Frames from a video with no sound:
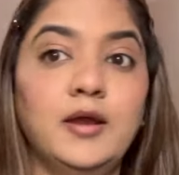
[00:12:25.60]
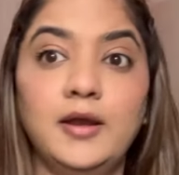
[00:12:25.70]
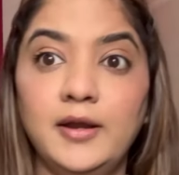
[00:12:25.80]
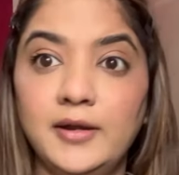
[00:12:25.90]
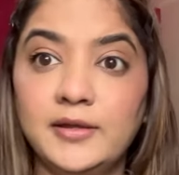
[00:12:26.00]

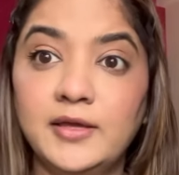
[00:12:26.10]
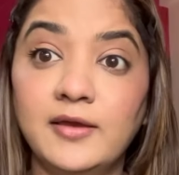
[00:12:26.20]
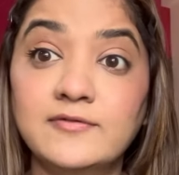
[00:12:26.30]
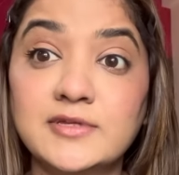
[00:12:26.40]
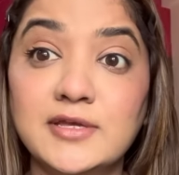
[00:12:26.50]
It
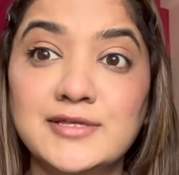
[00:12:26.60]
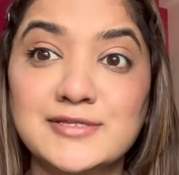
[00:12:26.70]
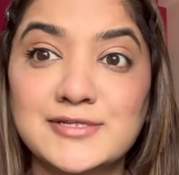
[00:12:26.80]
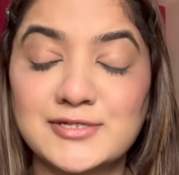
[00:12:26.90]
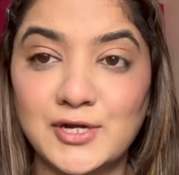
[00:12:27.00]
gives
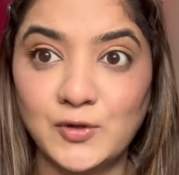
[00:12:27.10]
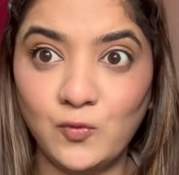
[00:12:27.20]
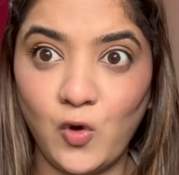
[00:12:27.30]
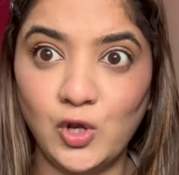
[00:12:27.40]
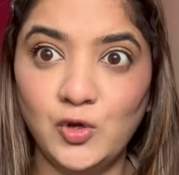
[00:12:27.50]
instant
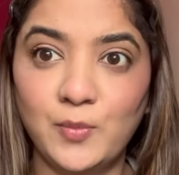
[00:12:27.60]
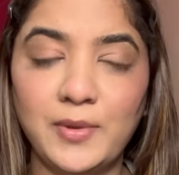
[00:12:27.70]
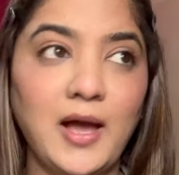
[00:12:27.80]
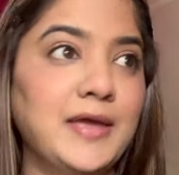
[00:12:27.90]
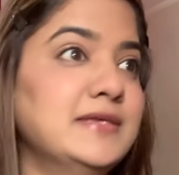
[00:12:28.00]

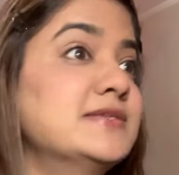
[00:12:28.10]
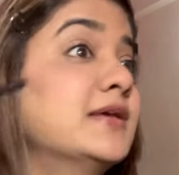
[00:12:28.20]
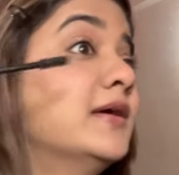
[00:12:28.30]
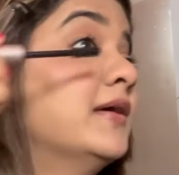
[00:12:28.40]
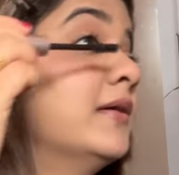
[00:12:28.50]
volume,
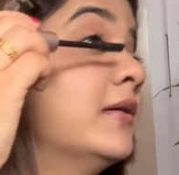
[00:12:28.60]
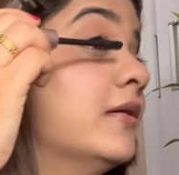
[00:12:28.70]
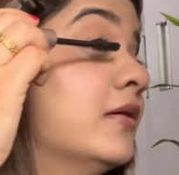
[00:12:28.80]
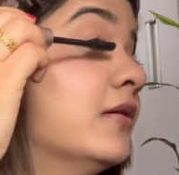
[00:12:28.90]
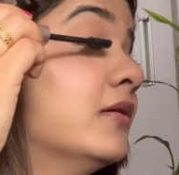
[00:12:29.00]
guys.
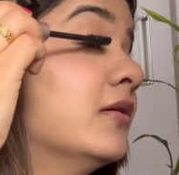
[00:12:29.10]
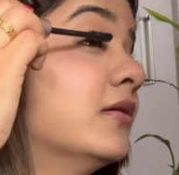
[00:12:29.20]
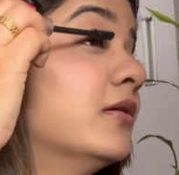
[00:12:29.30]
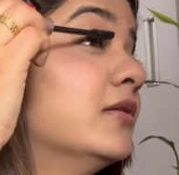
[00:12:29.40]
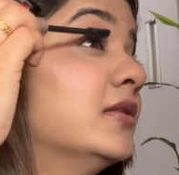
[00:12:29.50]

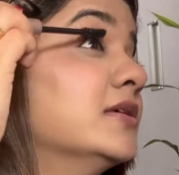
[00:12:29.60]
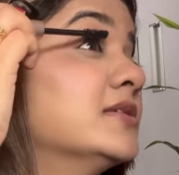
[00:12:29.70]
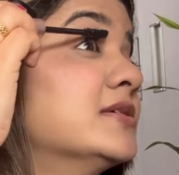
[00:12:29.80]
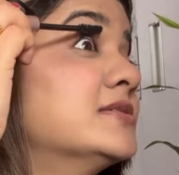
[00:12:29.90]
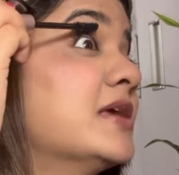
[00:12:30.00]

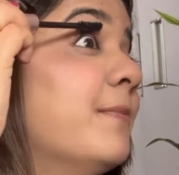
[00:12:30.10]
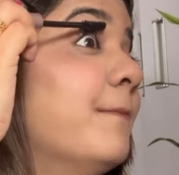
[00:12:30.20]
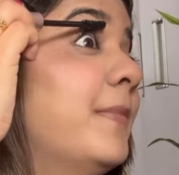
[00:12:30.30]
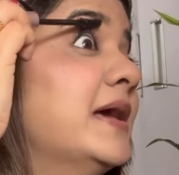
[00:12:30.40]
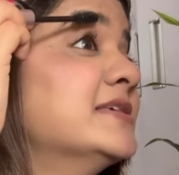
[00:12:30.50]
This is the
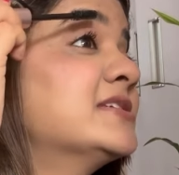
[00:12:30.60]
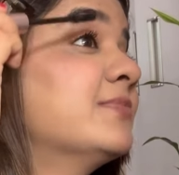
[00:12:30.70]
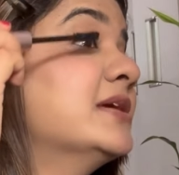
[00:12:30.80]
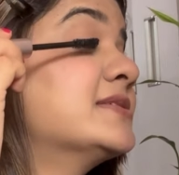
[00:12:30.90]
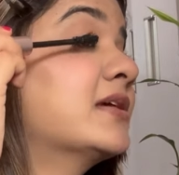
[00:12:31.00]
best
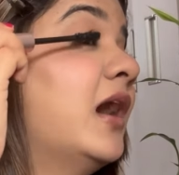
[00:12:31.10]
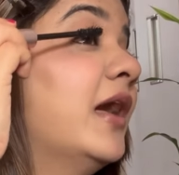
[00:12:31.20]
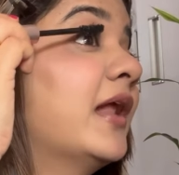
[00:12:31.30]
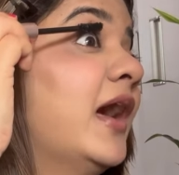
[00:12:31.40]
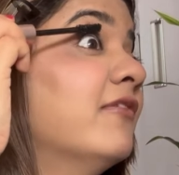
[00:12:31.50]

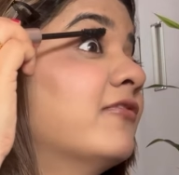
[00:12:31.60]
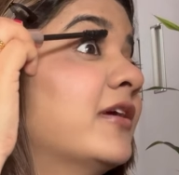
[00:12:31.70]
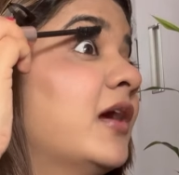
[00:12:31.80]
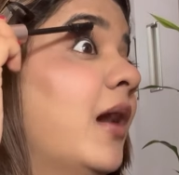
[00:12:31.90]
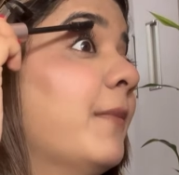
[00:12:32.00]
mascara
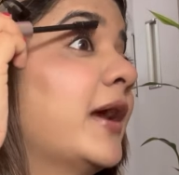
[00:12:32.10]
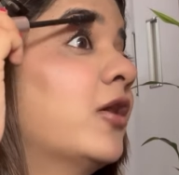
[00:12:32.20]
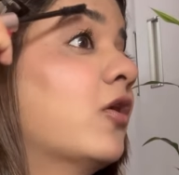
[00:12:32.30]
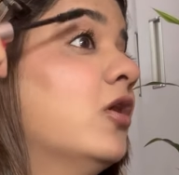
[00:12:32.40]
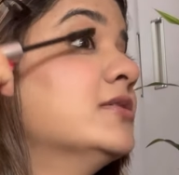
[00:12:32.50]
I've come
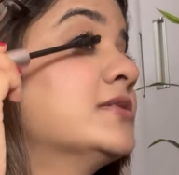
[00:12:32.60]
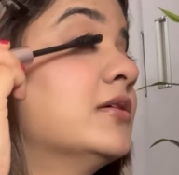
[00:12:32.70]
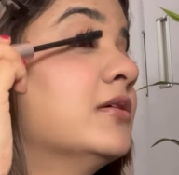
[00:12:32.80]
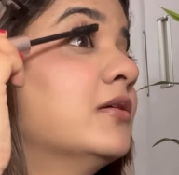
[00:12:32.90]
across.